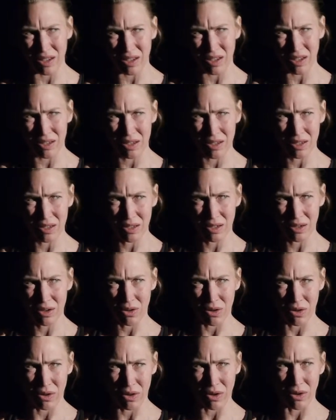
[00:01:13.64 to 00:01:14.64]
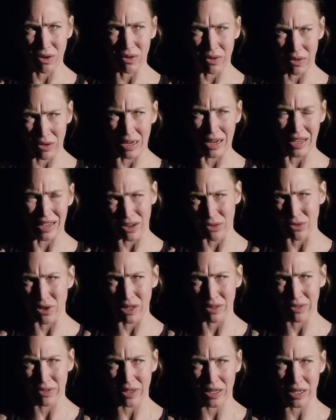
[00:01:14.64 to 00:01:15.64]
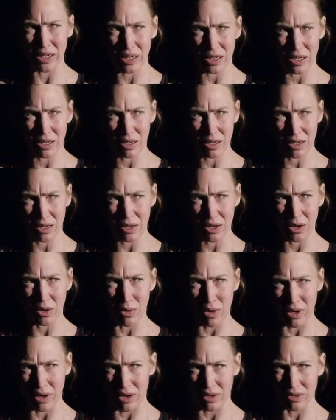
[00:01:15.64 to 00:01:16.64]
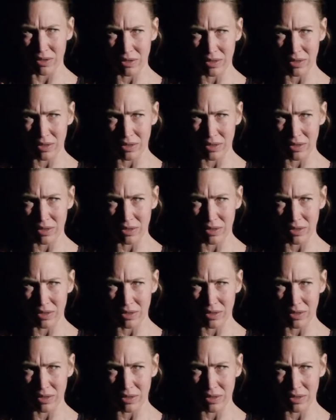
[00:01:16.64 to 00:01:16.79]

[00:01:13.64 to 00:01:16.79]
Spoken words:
But how have you been working? You mentioned it's